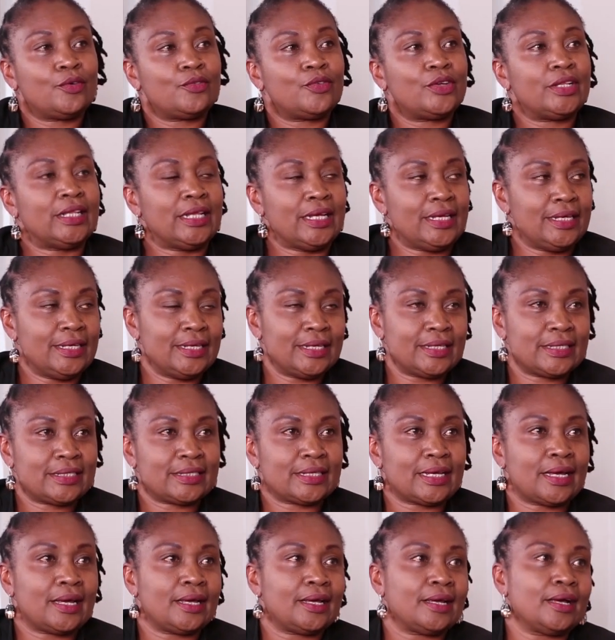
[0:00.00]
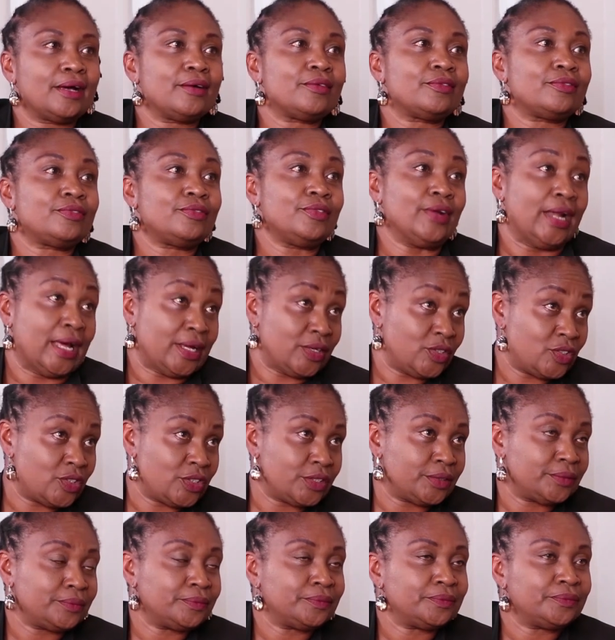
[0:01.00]
over the years, I have learned
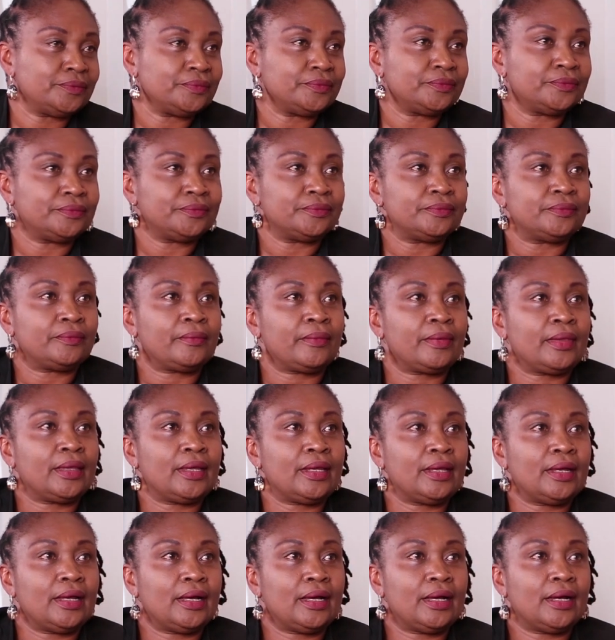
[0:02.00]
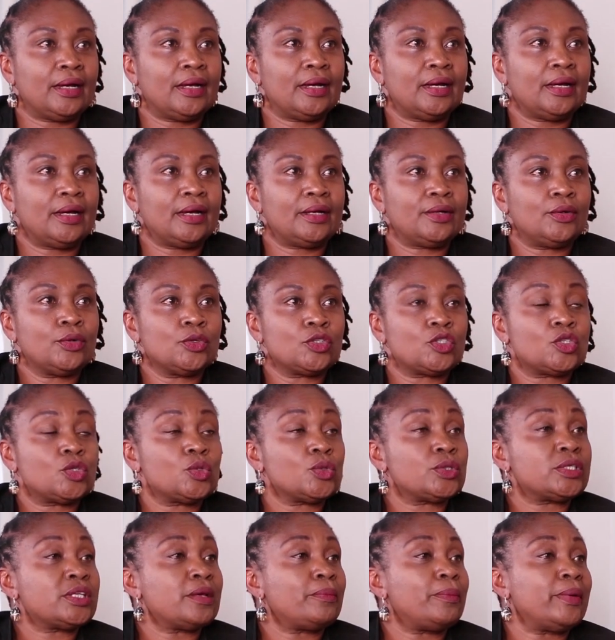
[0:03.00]
uh, not
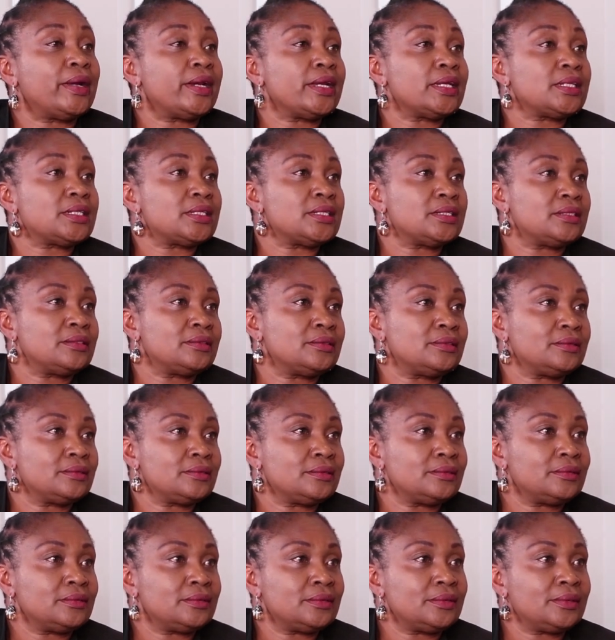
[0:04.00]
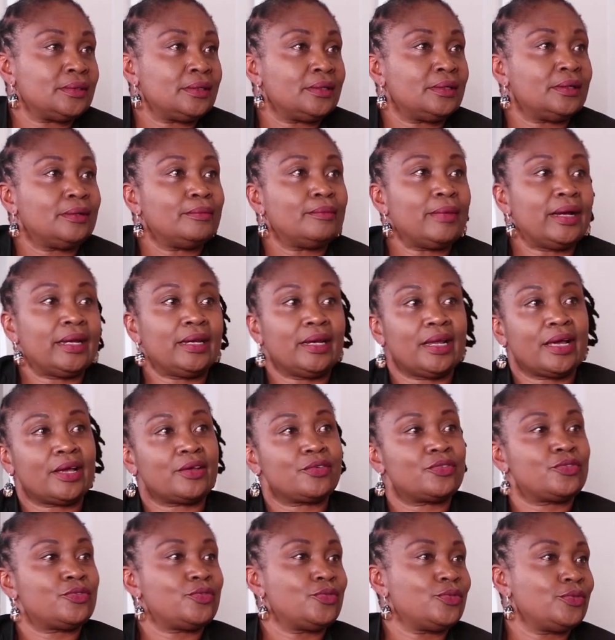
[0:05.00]
to separate my
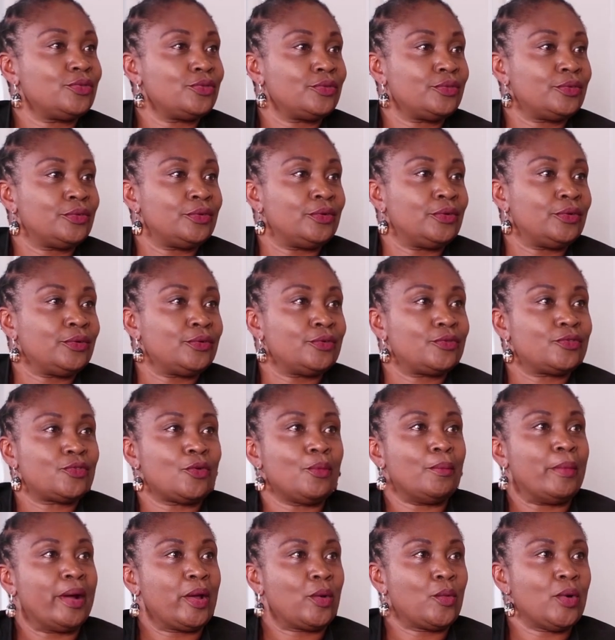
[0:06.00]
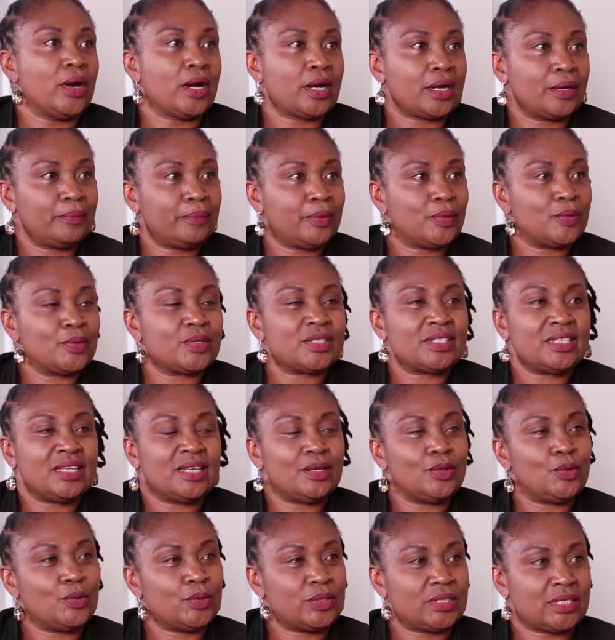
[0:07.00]
life from my work because
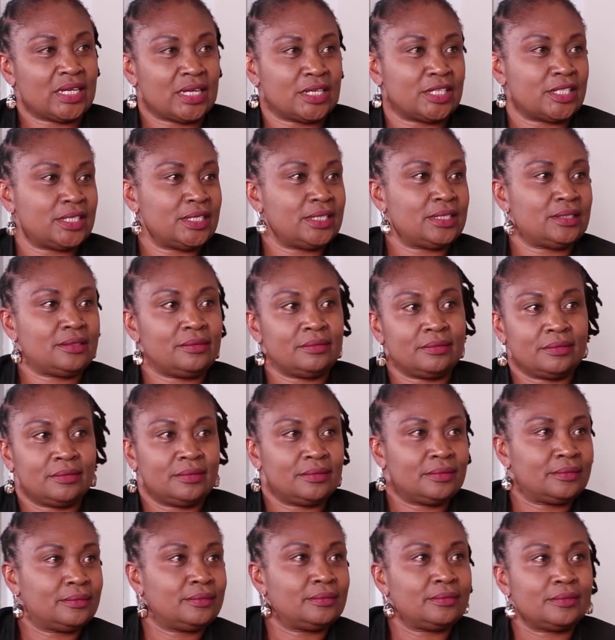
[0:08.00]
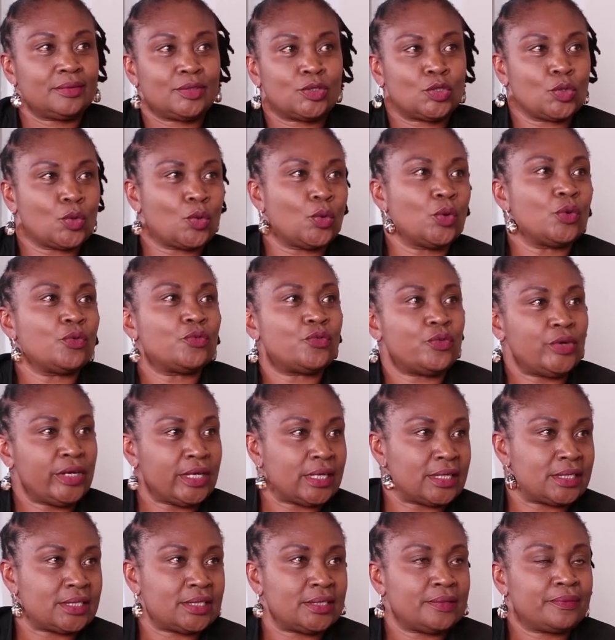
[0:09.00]
then you start to
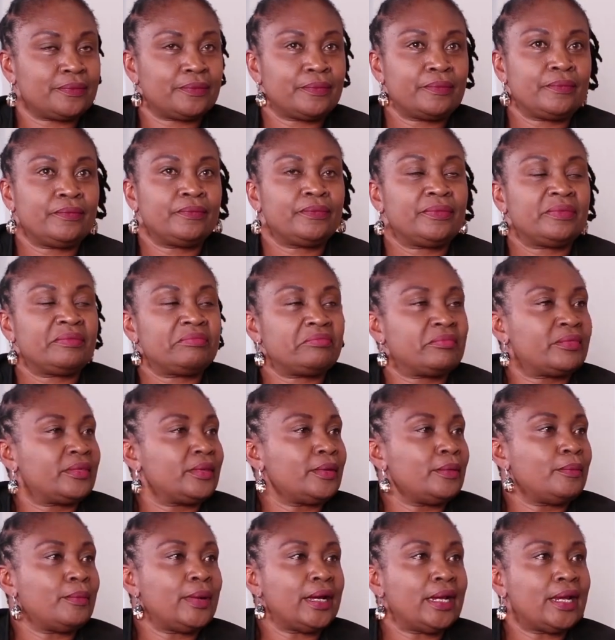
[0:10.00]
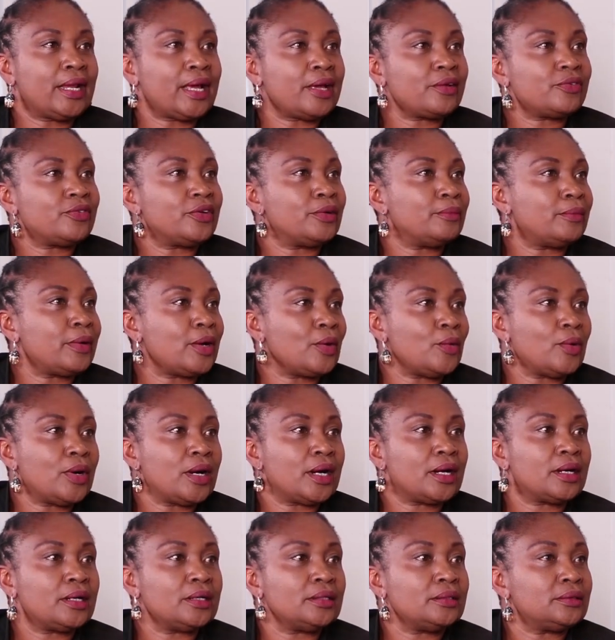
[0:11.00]
conflict. My life and my
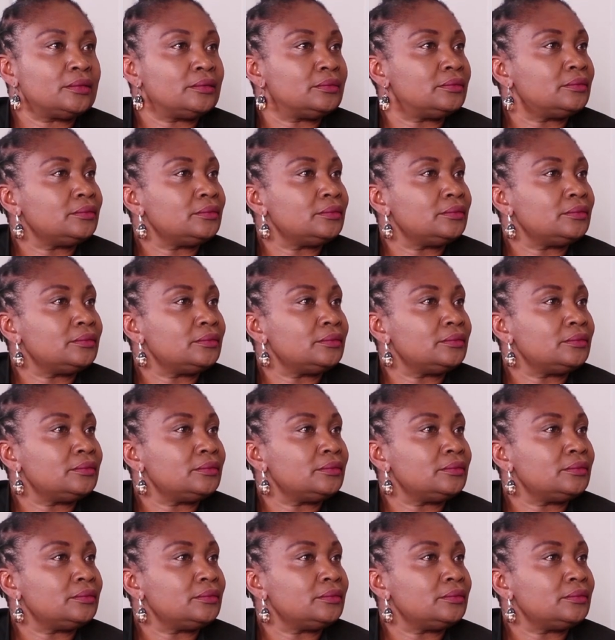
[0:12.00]
work